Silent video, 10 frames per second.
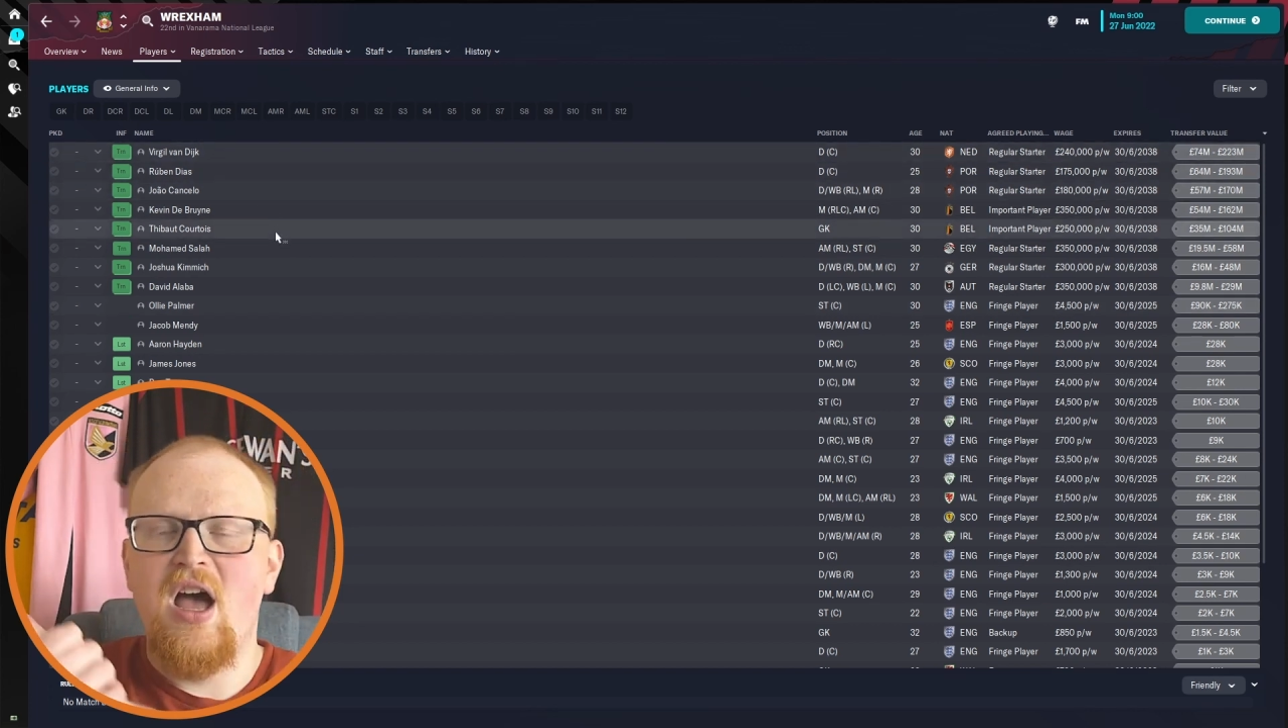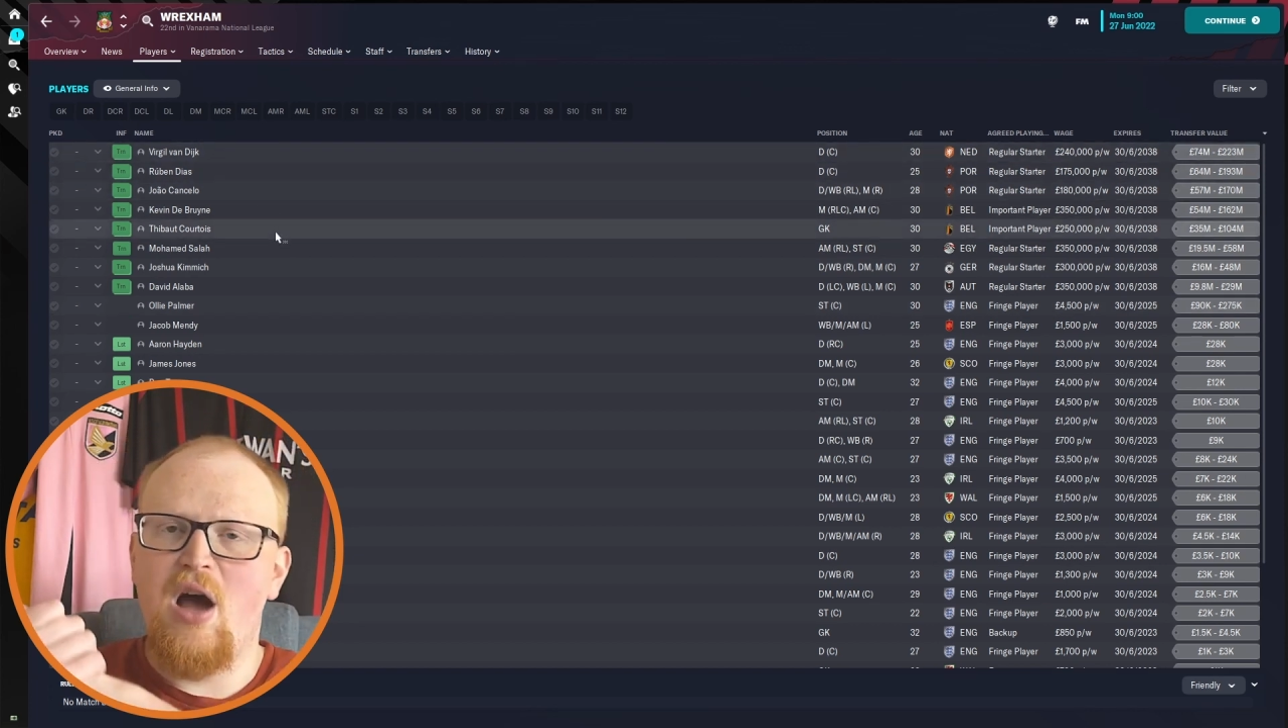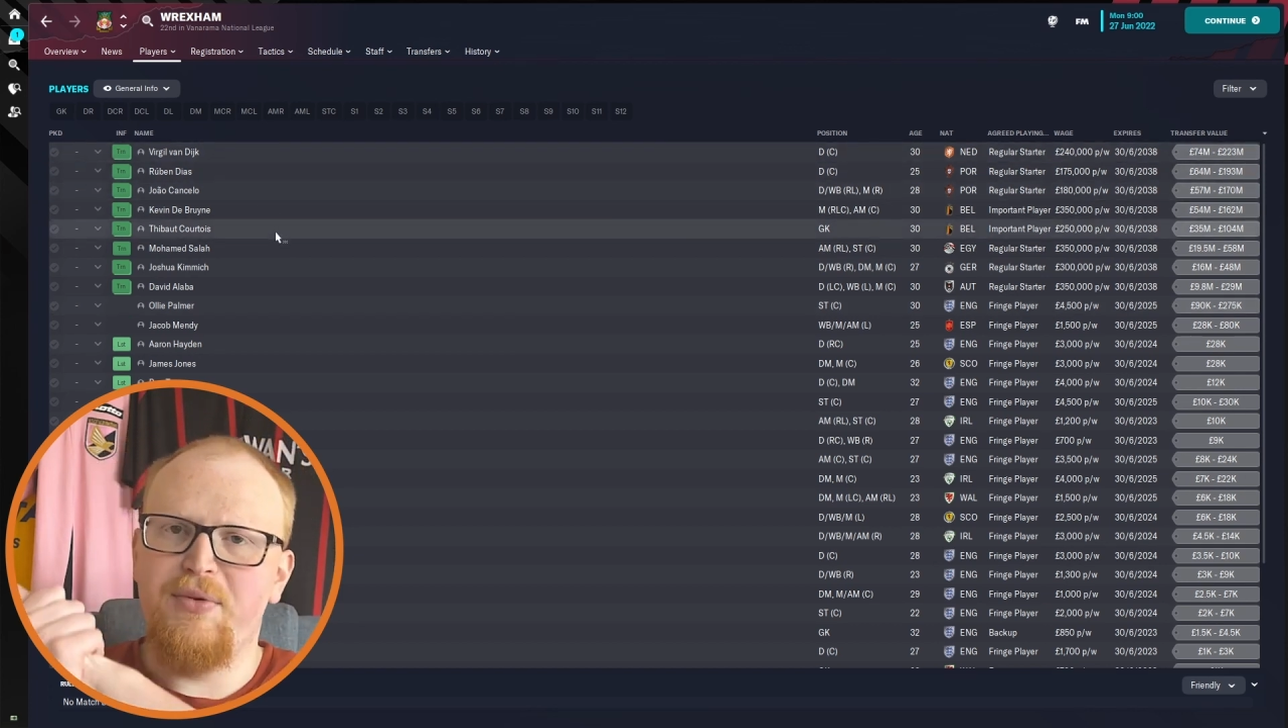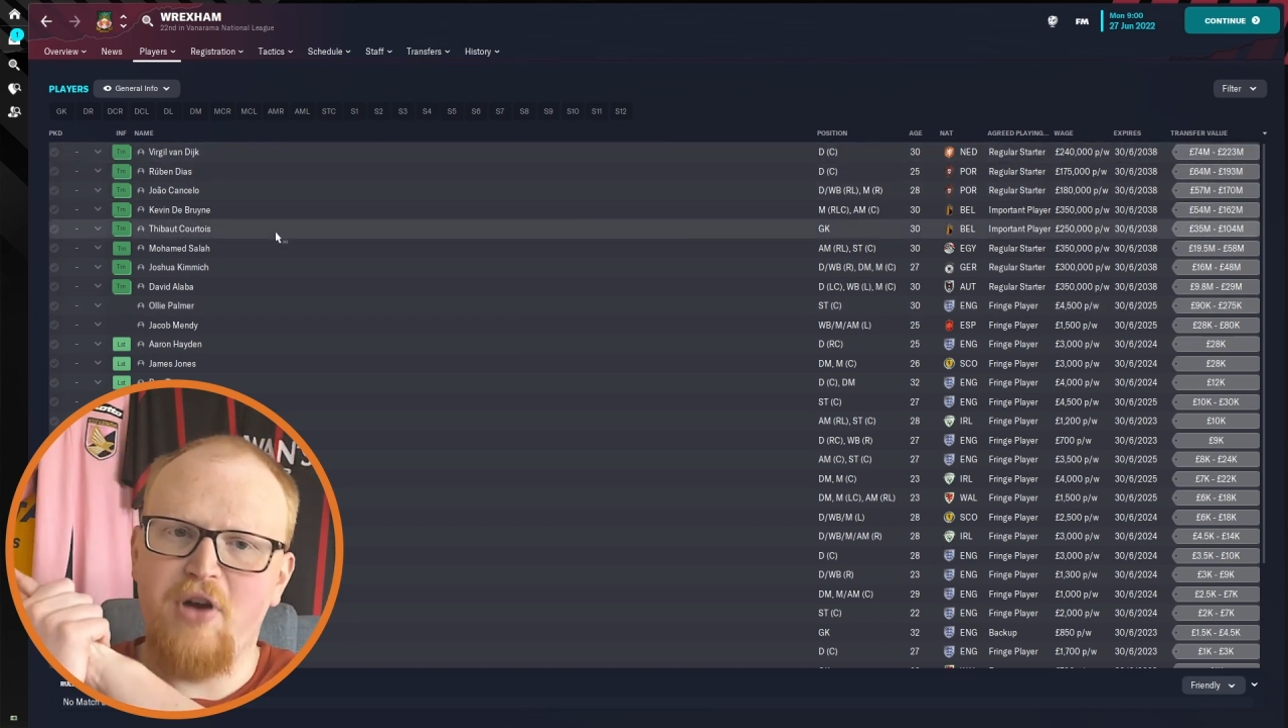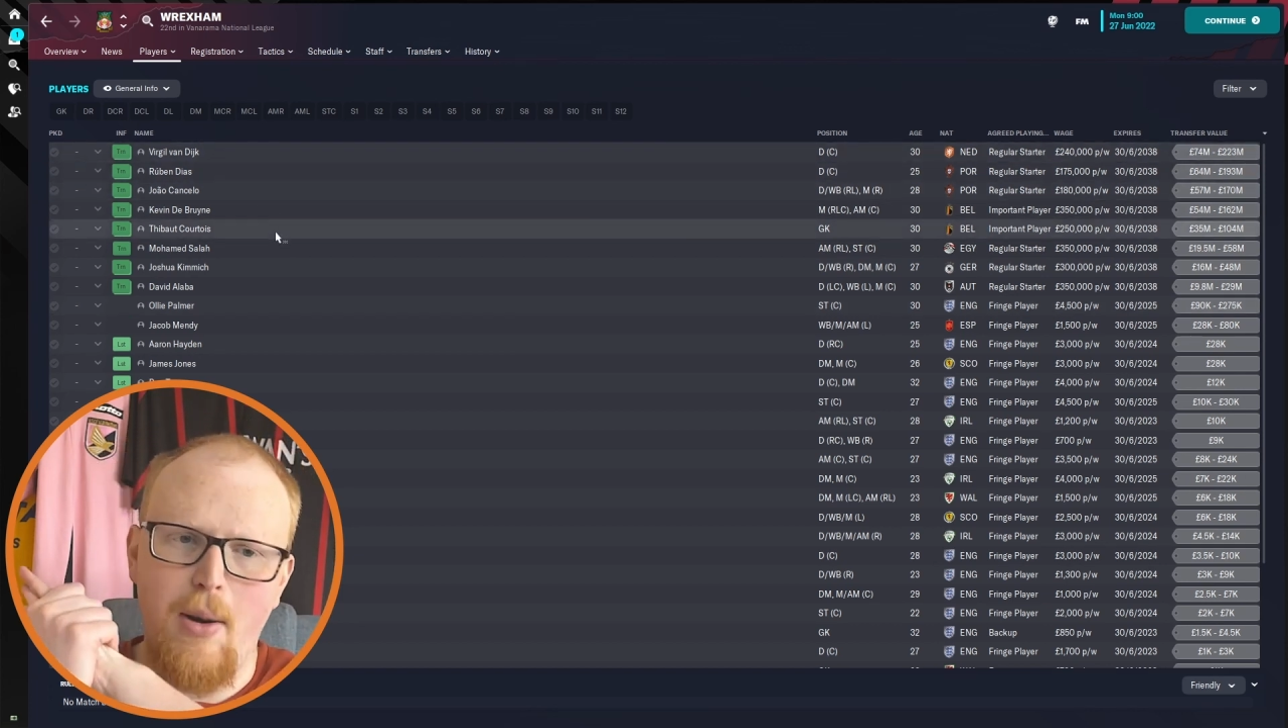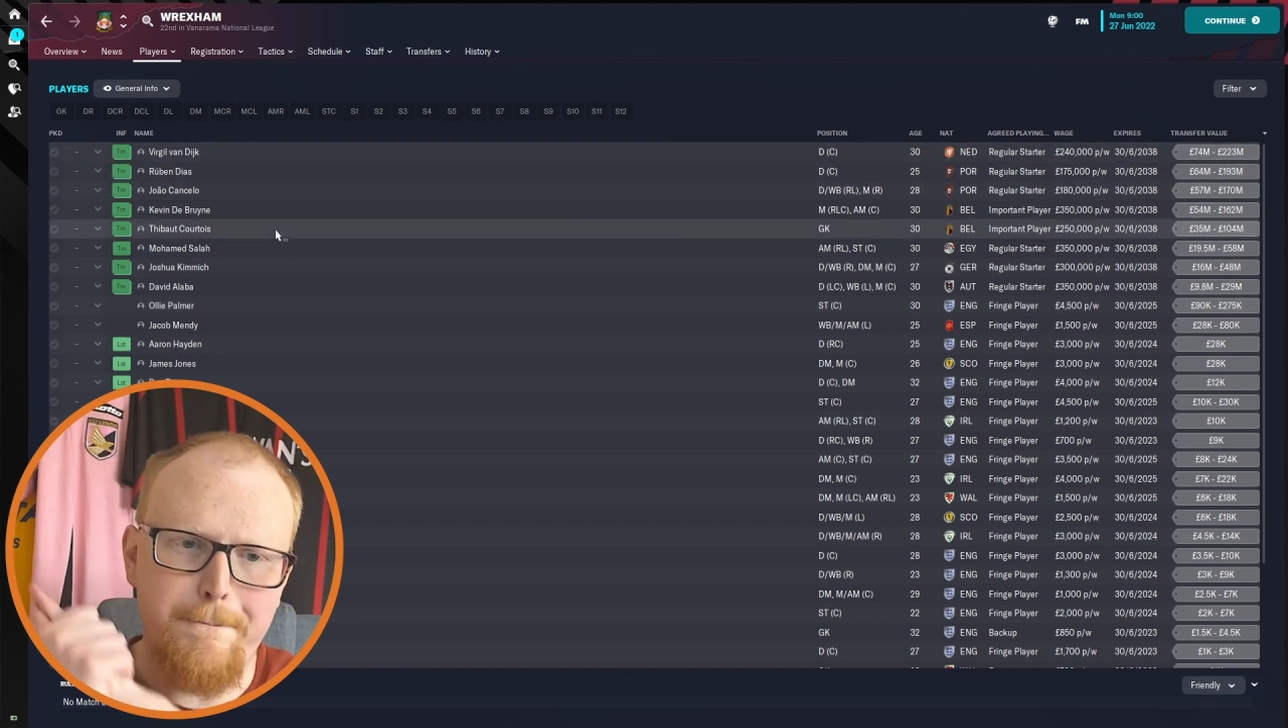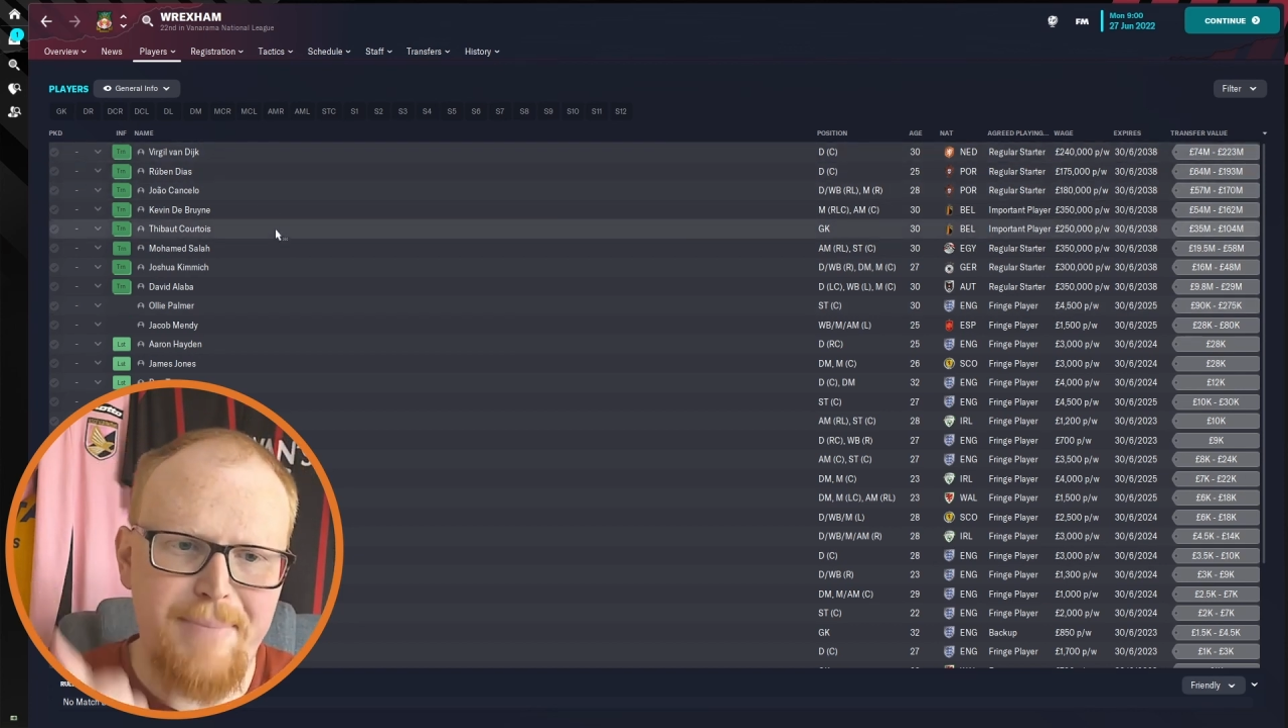we've got